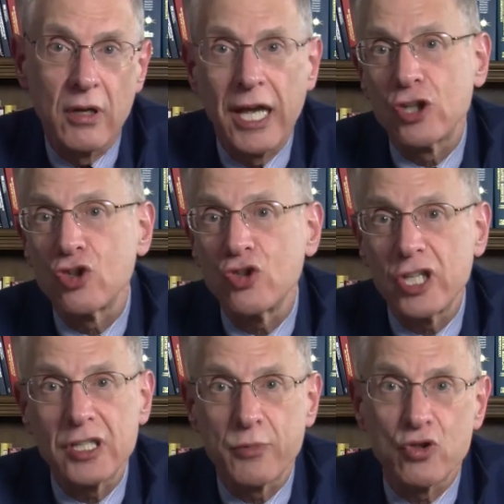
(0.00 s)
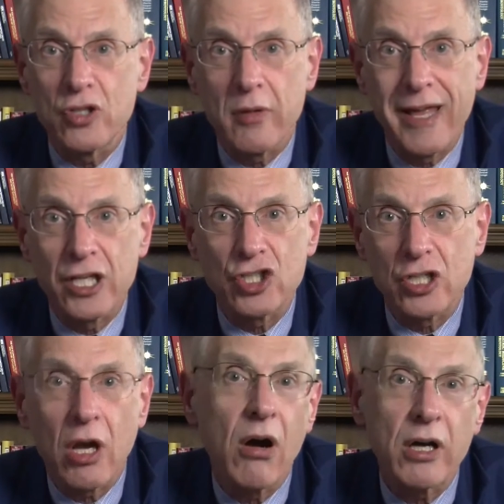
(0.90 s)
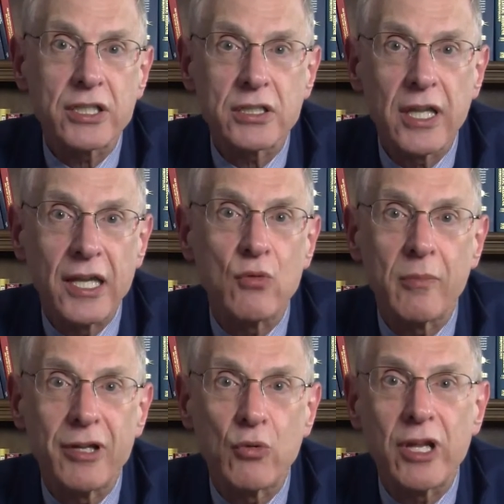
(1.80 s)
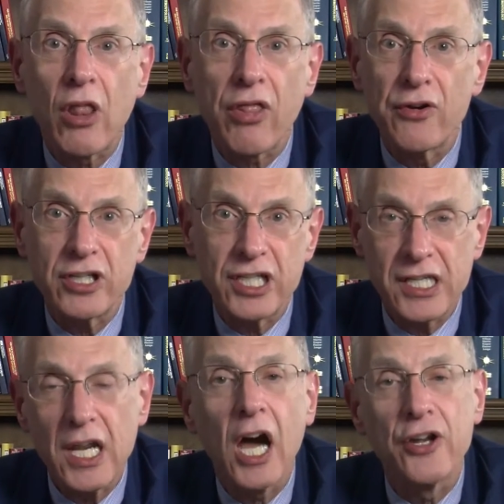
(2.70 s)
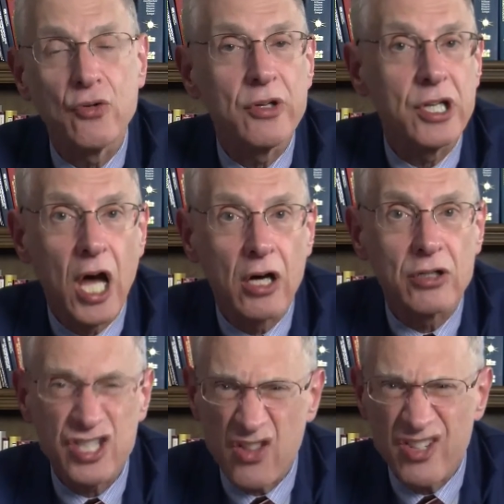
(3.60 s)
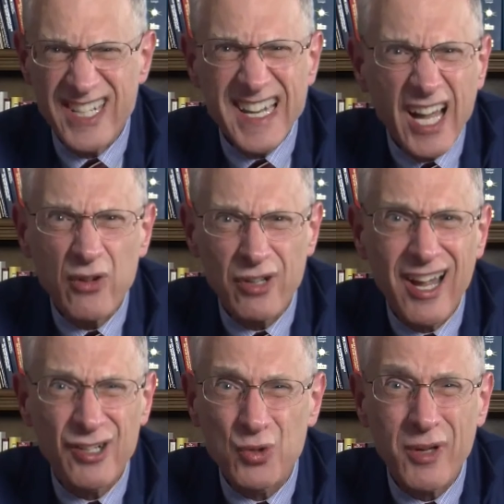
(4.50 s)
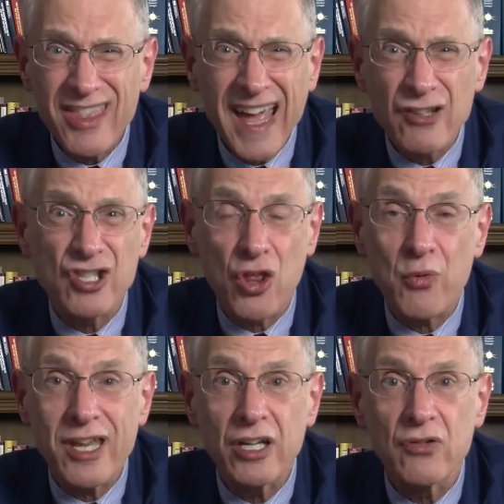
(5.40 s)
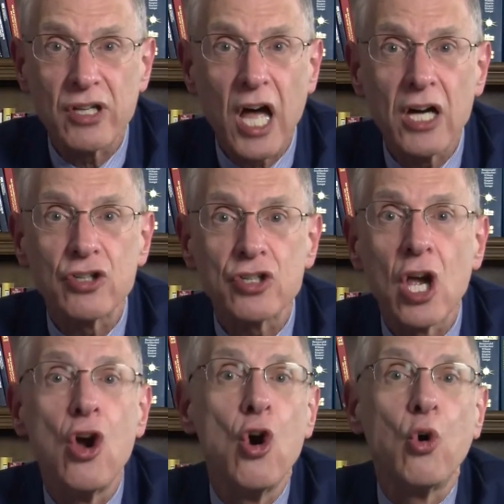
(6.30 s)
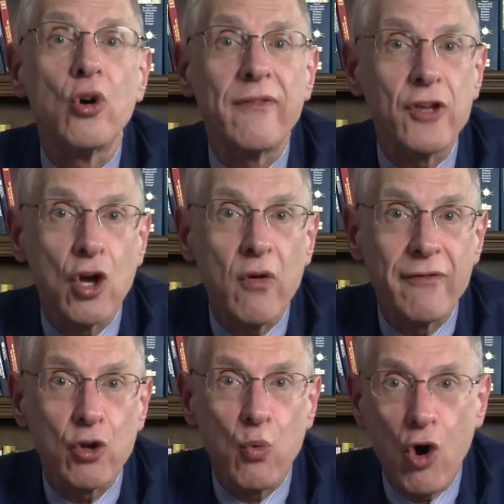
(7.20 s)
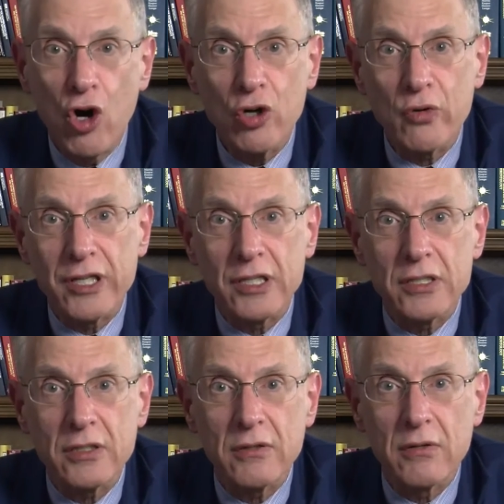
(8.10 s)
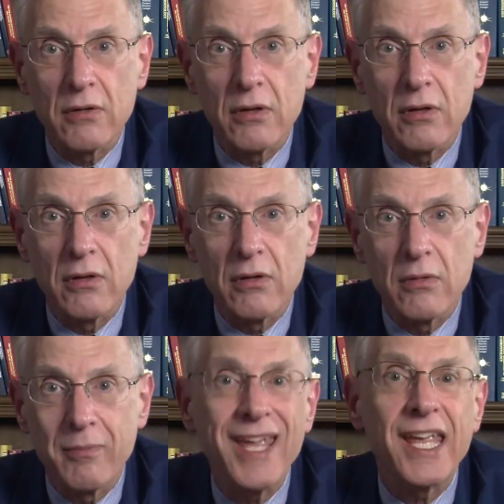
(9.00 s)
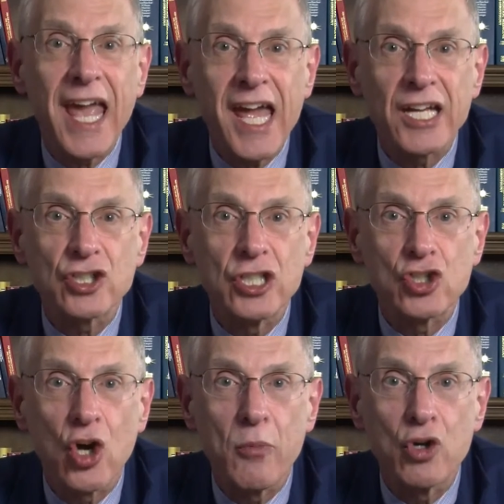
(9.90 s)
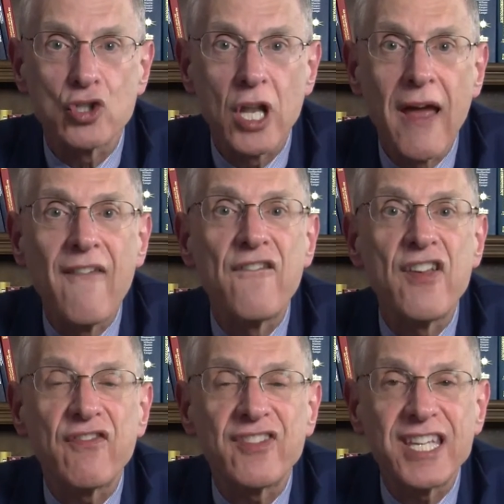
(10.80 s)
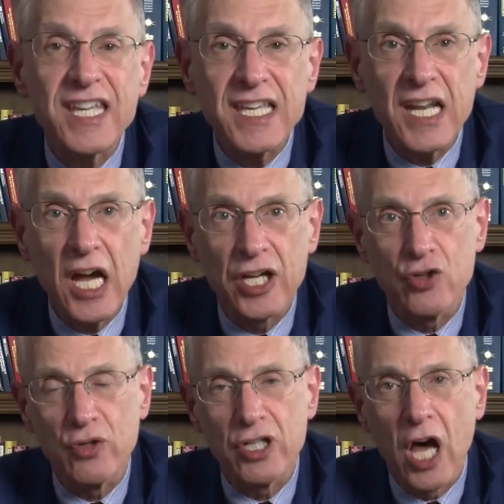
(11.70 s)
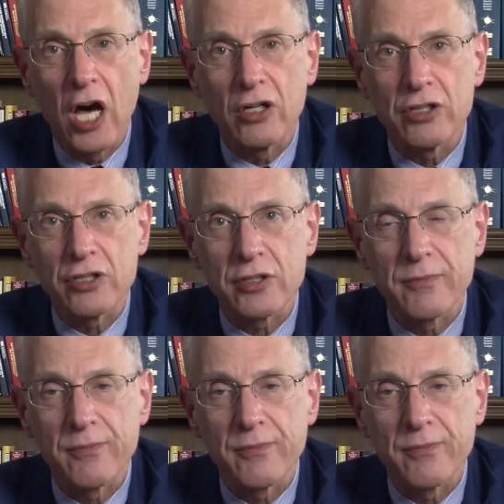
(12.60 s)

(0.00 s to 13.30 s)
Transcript: and two teaspoons of the medicine cost anywhere between thirteen hundred dollars, thirteen hundred dollars, thirteen hundred dollars, thirteen hundred dollars, or if you go over to Walgreens, pay cash, it's almost fifteen hundred dollars.